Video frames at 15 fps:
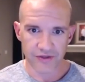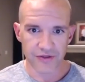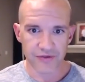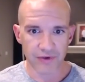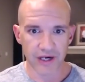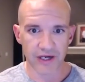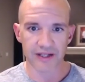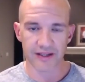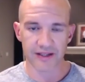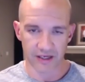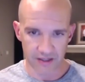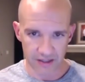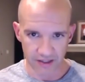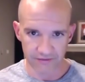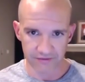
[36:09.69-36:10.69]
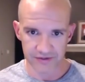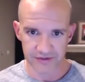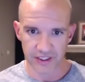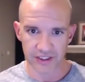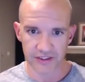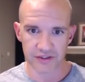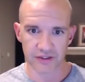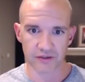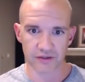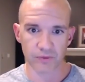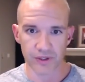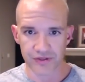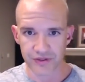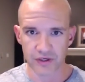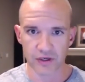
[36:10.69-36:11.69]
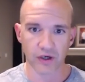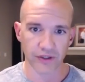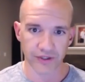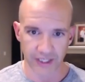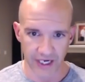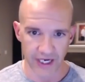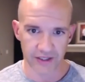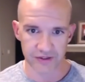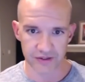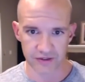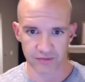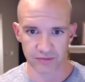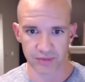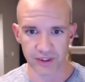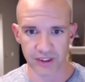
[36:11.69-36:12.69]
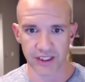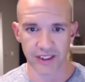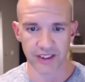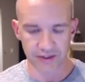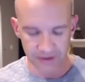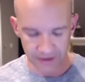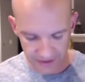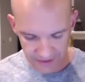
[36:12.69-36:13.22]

threading that conversation with the call to action being